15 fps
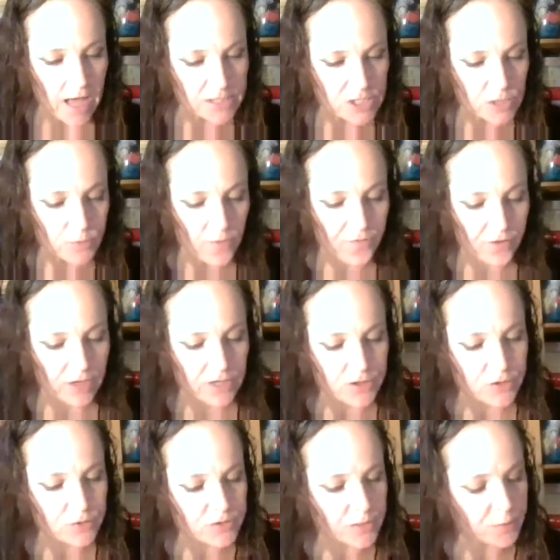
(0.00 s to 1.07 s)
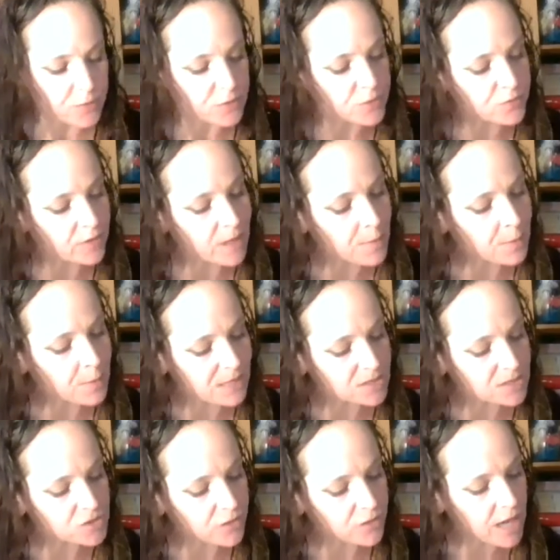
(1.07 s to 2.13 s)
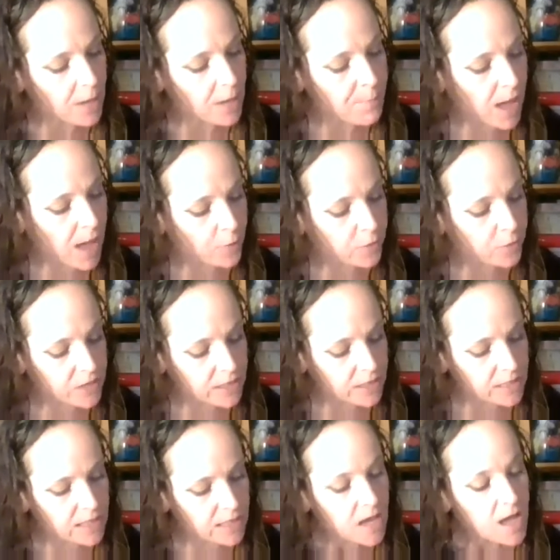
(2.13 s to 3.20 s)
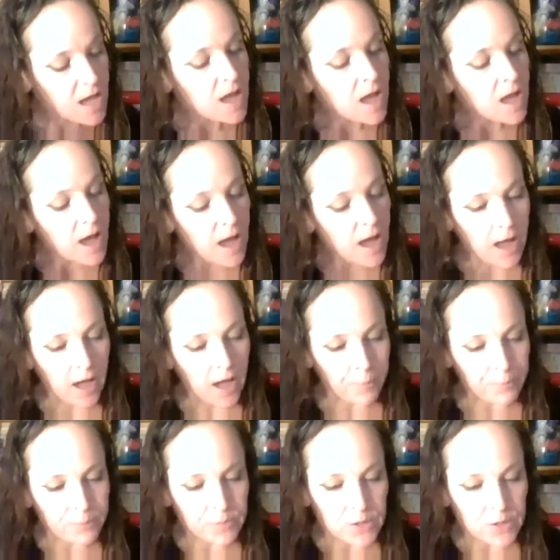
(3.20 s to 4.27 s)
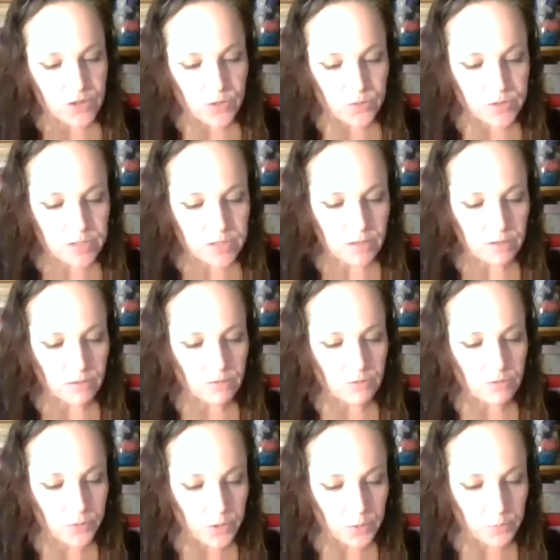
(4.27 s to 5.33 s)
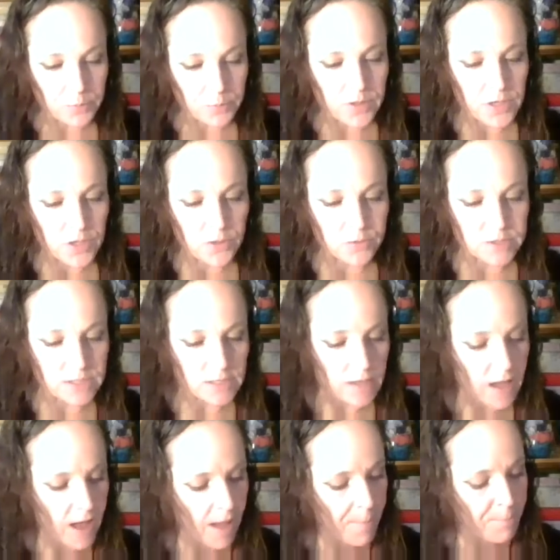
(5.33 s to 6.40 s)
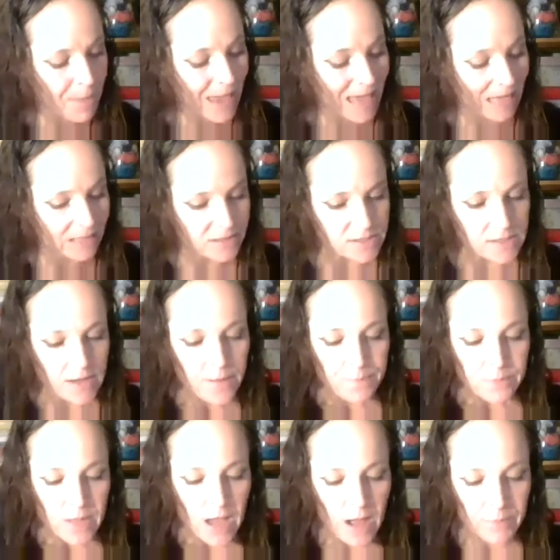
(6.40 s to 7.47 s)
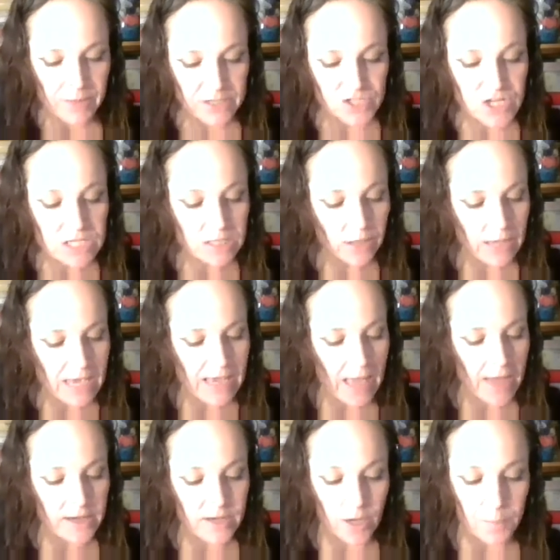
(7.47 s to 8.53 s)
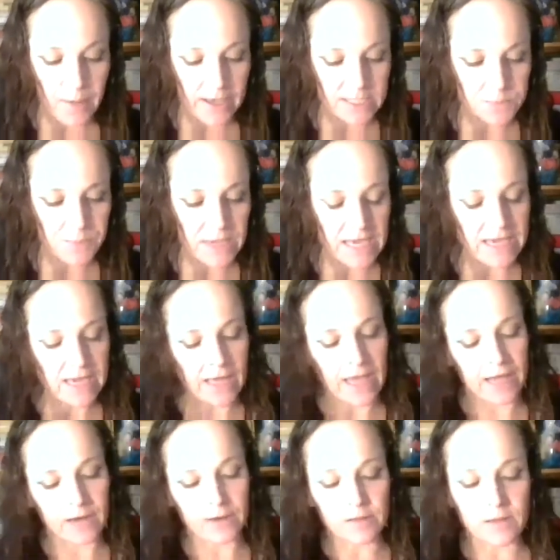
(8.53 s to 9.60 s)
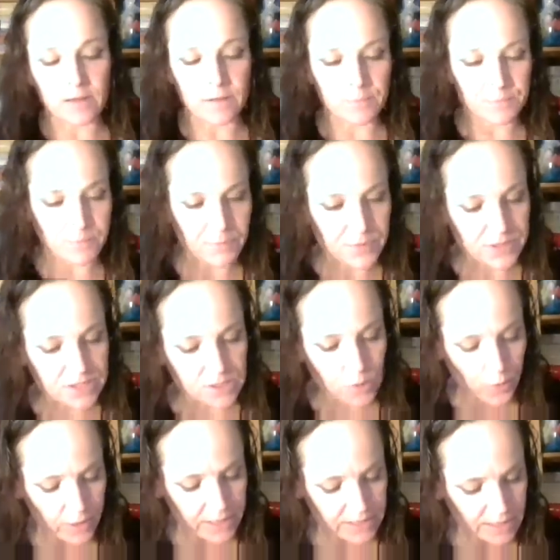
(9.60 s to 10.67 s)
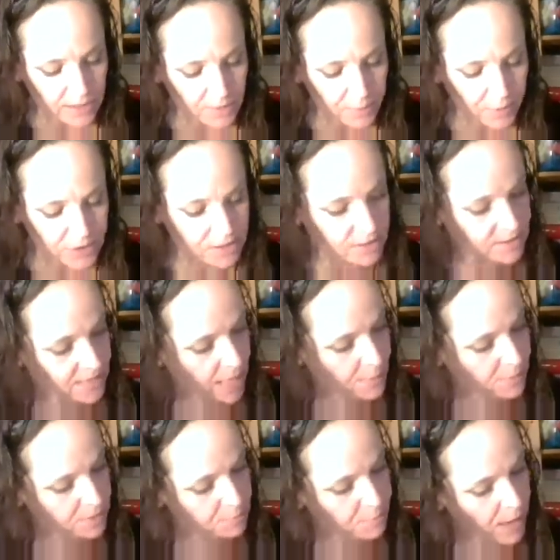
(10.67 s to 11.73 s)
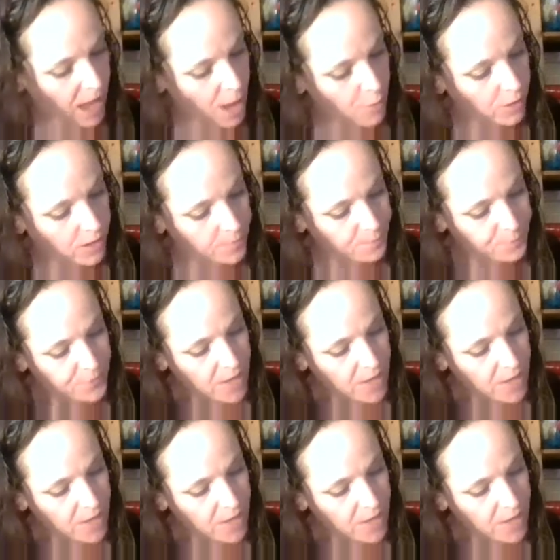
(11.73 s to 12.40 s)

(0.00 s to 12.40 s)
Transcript: she's referring to someone who's written up a history about the Ute group, the Ute band that she's looking at near Pikes Peak. And the the person's name is Powell.